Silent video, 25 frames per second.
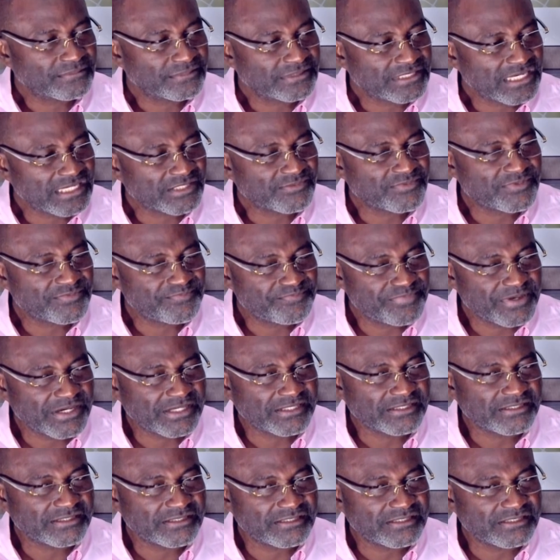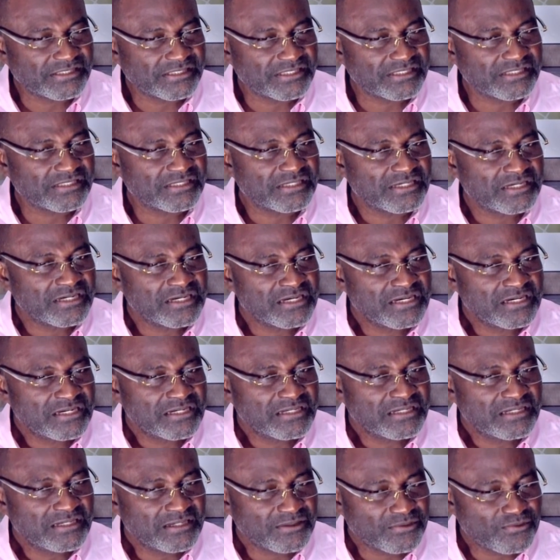No, it has been paid.
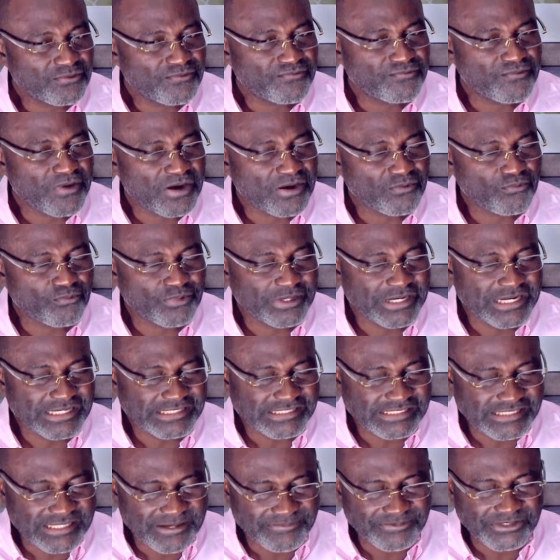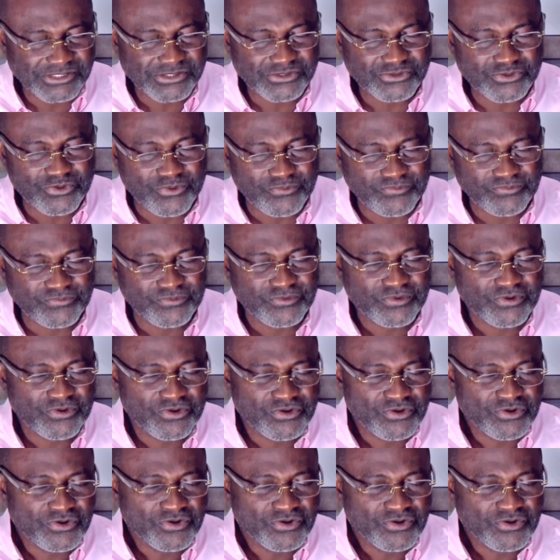With the exception of